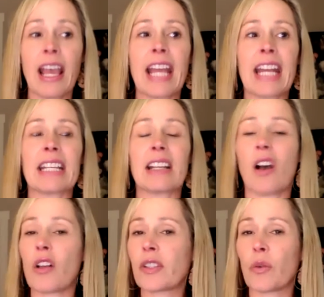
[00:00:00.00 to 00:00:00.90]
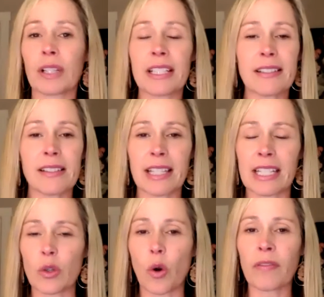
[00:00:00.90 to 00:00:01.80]
And it also releases the
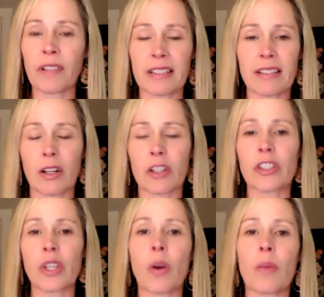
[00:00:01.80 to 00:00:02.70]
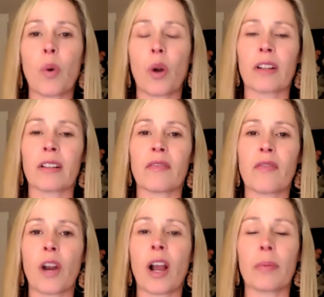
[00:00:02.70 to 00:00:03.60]
endorphins that are so important
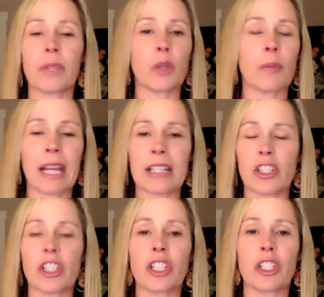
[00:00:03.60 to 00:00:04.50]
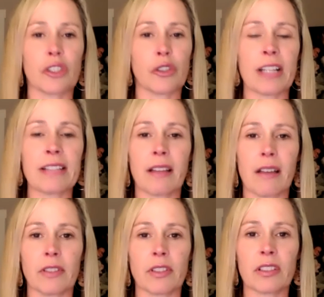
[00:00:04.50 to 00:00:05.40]
for helping you manage your stress
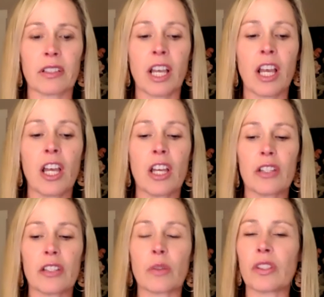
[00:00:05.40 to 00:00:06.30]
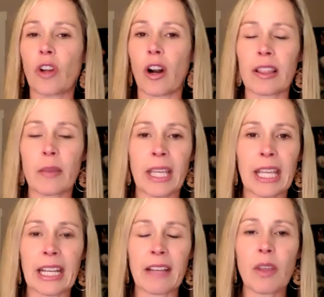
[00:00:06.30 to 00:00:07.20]
levels. So start at the
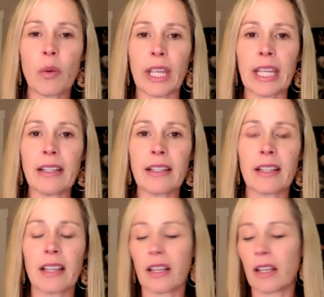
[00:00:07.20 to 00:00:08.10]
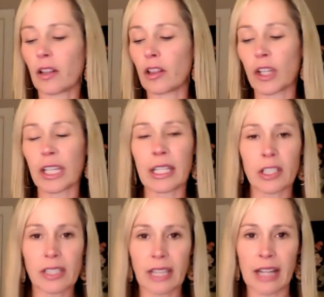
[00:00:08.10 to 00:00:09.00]
beginning of the week, look at
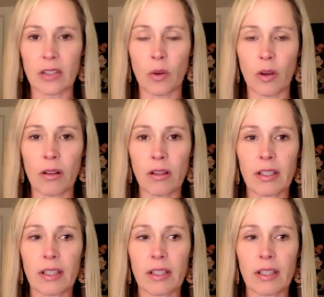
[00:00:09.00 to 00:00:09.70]
your schedule,